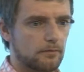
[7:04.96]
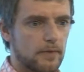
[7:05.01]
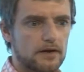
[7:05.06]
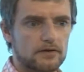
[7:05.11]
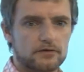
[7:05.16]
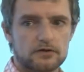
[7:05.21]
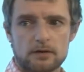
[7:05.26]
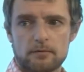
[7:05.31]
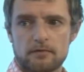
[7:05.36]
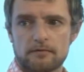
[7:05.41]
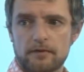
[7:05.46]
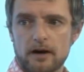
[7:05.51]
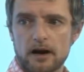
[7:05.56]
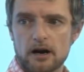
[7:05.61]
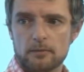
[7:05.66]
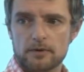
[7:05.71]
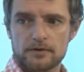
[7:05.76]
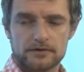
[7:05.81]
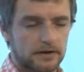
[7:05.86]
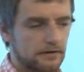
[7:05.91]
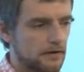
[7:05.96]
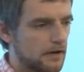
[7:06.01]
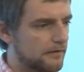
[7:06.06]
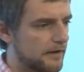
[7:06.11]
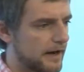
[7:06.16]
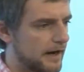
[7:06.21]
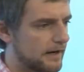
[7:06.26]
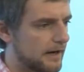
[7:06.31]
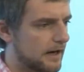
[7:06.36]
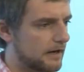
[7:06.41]
of mainstream environments and
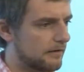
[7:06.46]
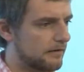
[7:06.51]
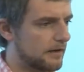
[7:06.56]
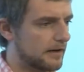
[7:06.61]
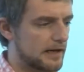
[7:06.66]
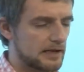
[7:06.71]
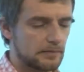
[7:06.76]
that kind of thing.